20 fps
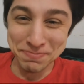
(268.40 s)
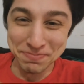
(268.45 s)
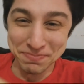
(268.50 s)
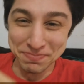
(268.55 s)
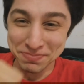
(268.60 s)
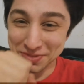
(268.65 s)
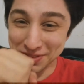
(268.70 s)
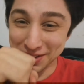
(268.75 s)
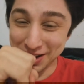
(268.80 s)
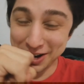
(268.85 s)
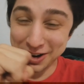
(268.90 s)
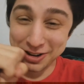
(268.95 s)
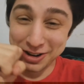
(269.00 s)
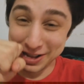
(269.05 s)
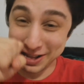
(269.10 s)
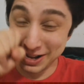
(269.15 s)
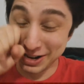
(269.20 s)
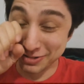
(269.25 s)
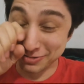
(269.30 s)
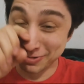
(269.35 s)
I already had a
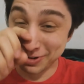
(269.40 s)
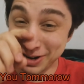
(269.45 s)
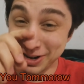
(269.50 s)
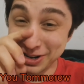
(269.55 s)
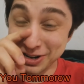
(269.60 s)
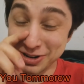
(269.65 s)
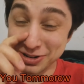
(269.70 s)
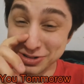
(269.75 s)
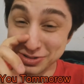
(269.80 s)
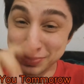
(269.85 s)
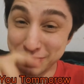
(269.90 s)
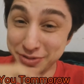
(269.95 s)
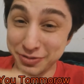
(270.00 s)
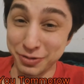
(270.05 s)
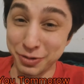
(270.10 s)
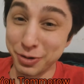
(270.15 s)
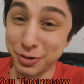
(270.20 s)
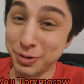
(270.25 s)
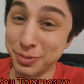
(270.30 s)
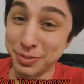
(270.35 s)
runny nose before,
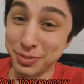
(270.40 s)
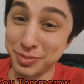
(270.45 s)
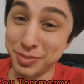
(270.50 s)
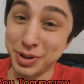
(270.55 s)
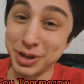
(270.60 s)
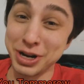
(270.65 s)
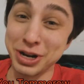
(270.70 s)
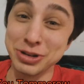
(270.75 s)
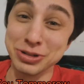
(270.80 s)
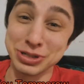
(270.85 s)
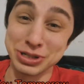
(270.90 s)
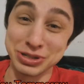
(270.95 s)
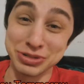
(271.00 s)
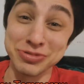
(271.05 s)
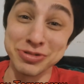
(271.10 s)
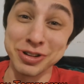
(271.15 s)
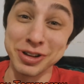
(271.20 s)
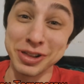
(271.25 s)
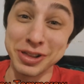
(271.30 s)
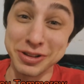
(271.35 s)
but my nose is really
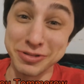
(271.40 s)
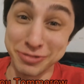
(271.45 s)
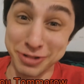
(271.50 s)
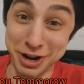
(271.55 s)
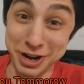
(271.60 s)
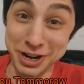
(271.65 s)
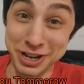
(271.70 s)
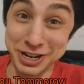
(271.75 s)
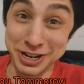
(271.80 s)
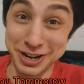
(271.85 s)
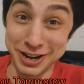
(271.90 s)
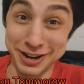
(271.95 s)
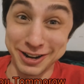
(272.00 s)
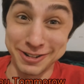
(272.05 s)
runny now.